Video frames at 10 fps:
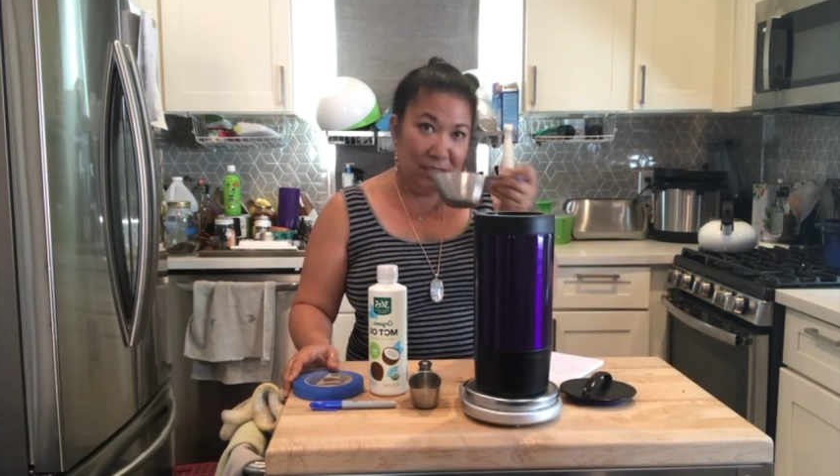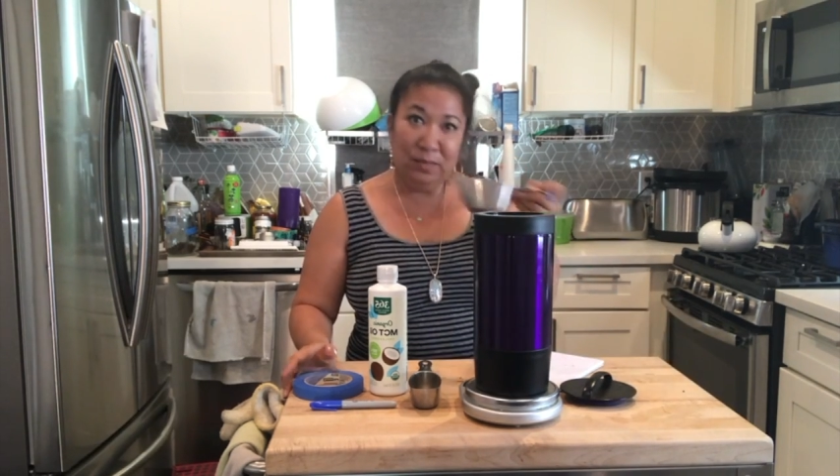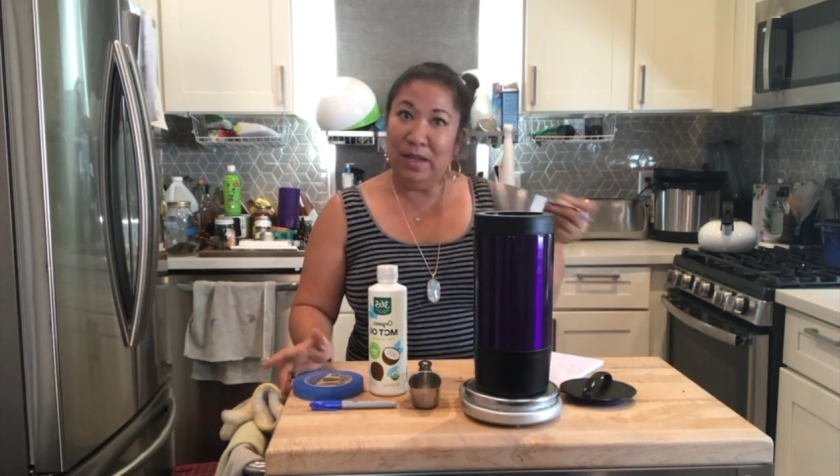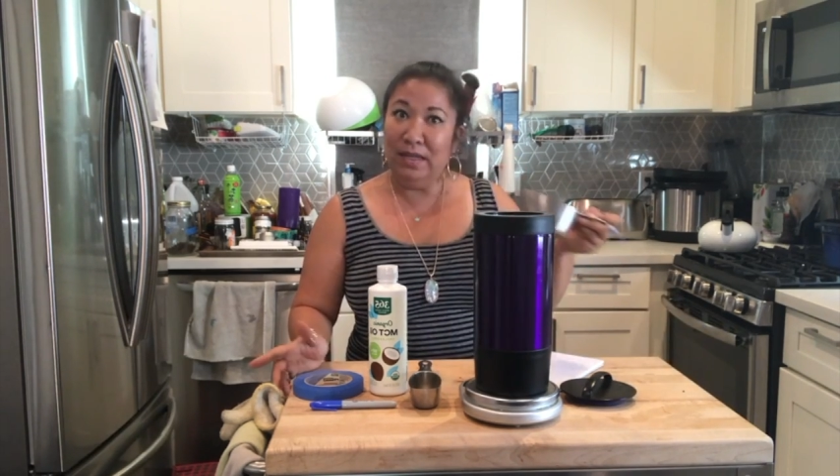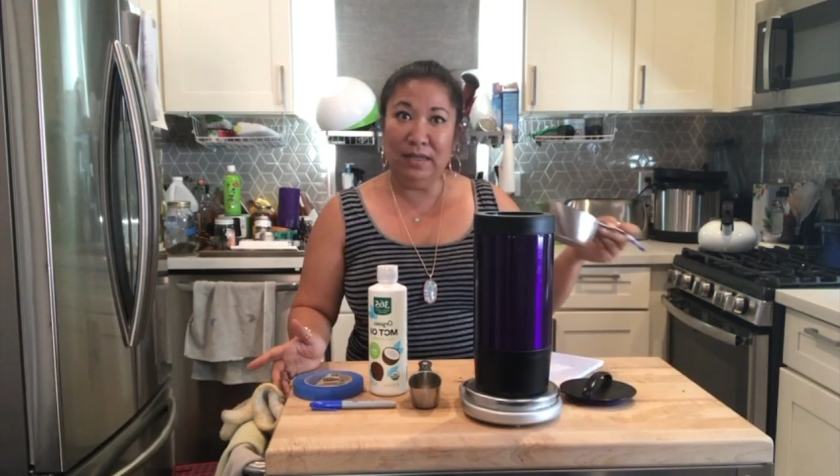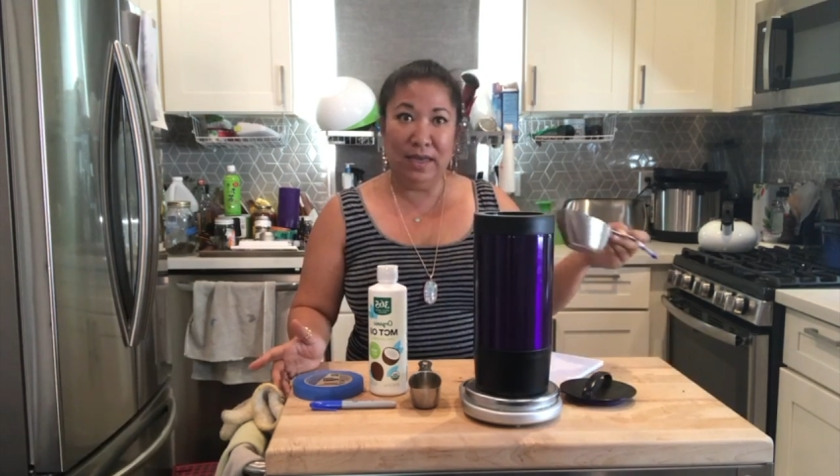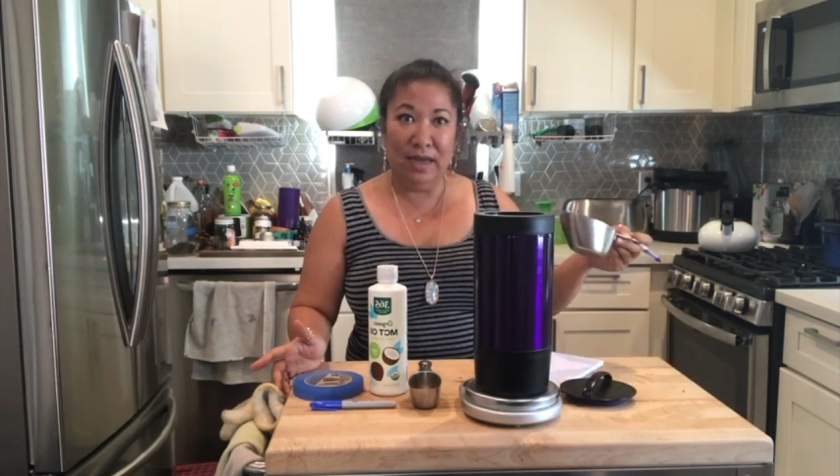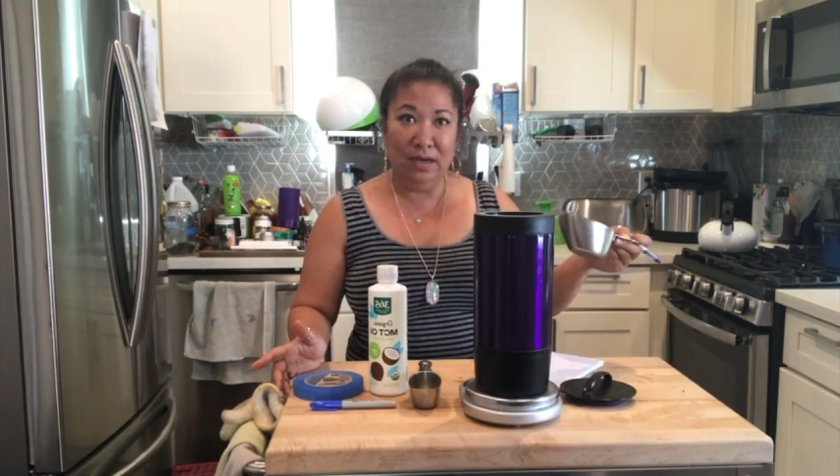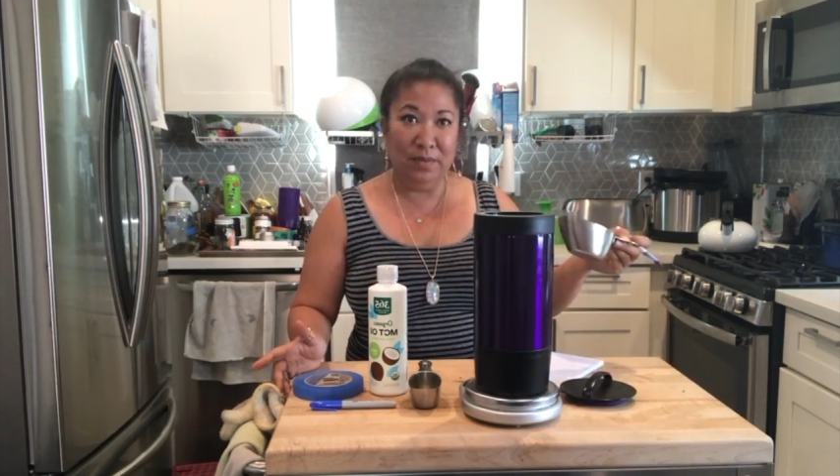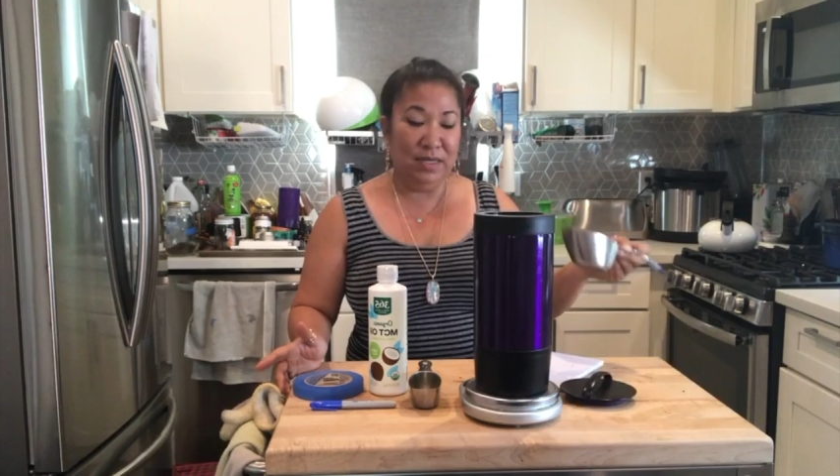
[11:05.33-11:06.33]
smelling the
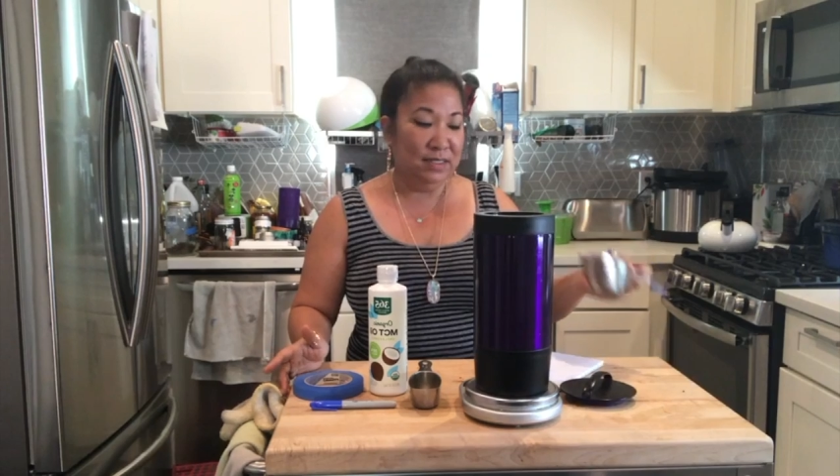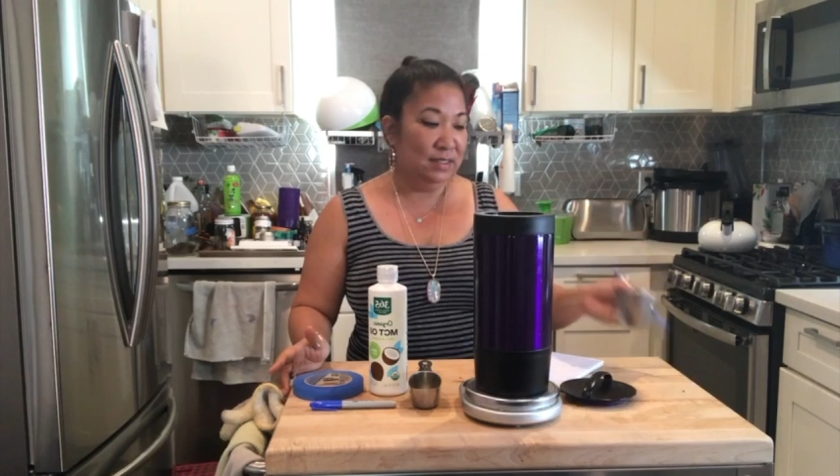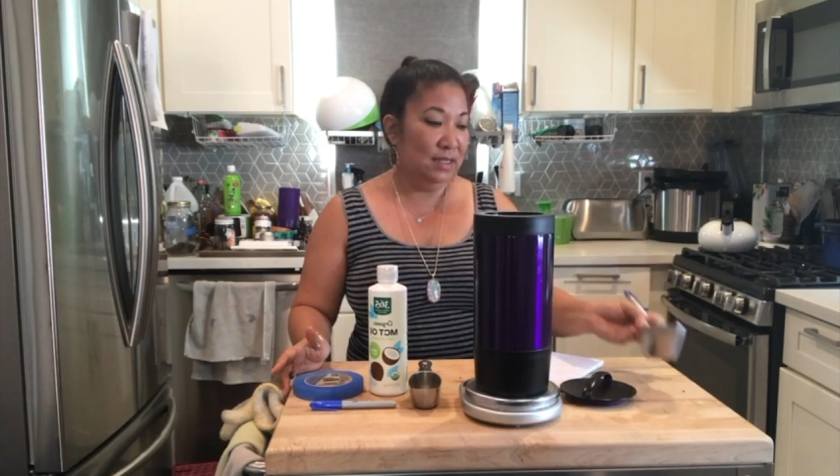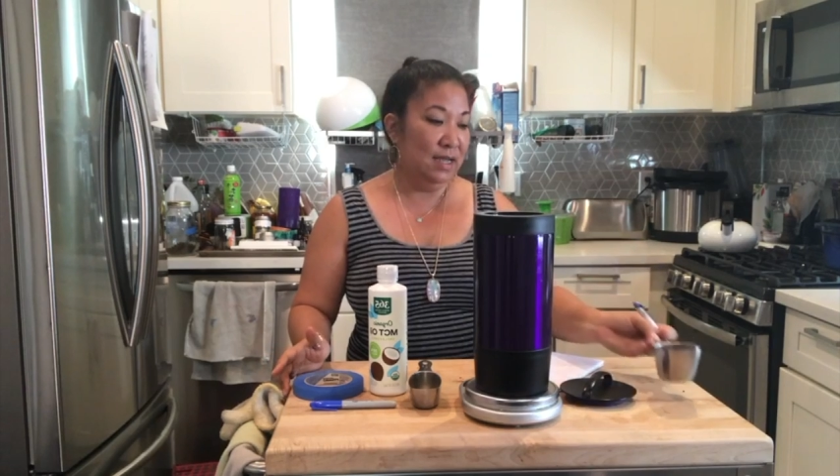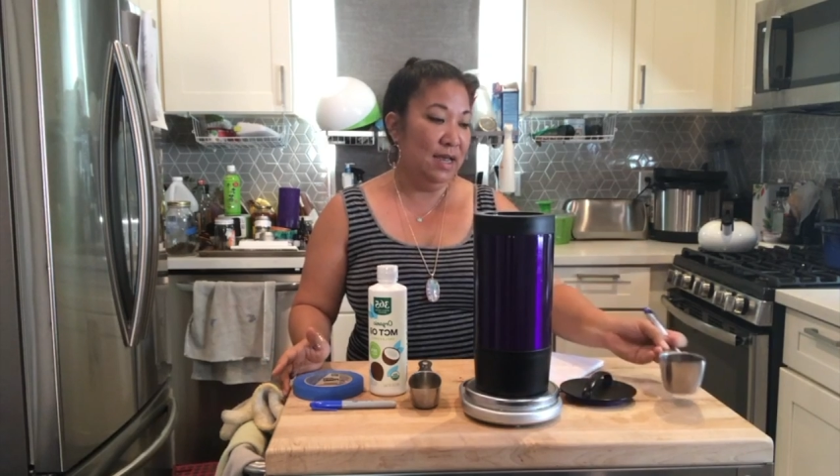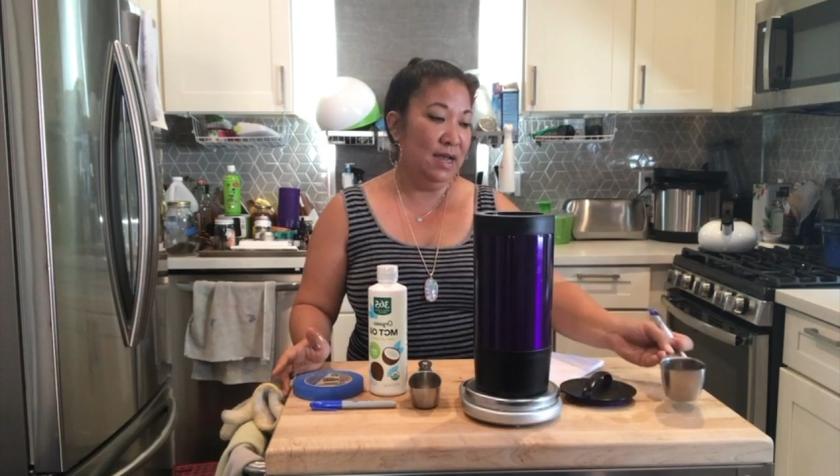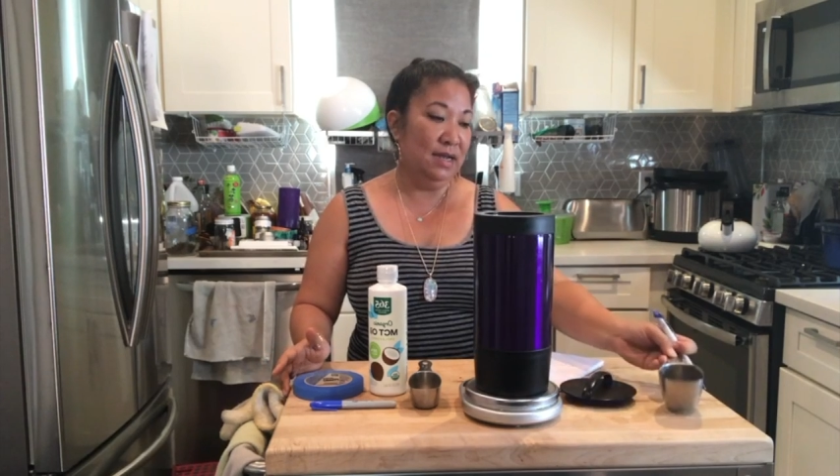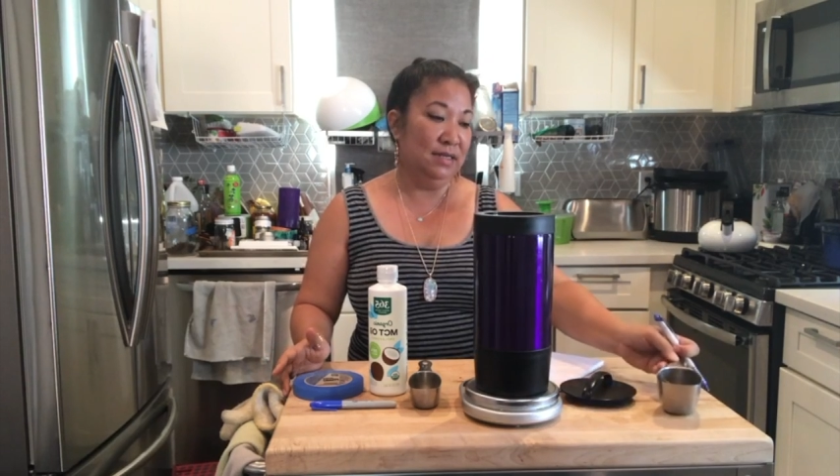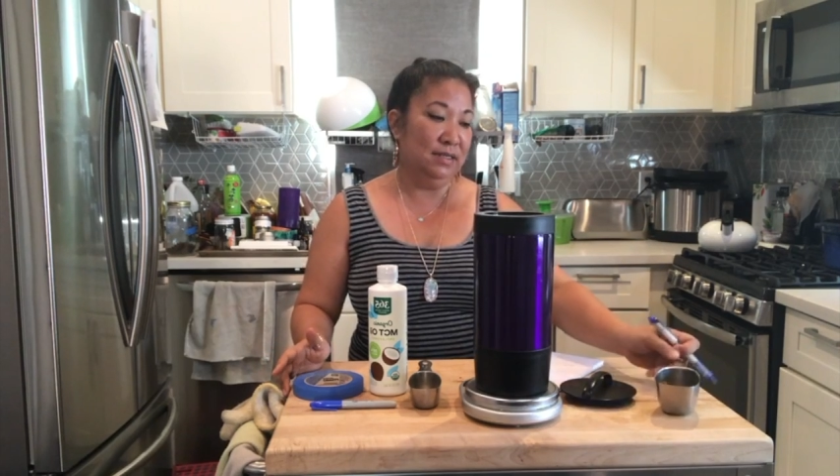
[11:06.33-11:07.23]
cannabis, and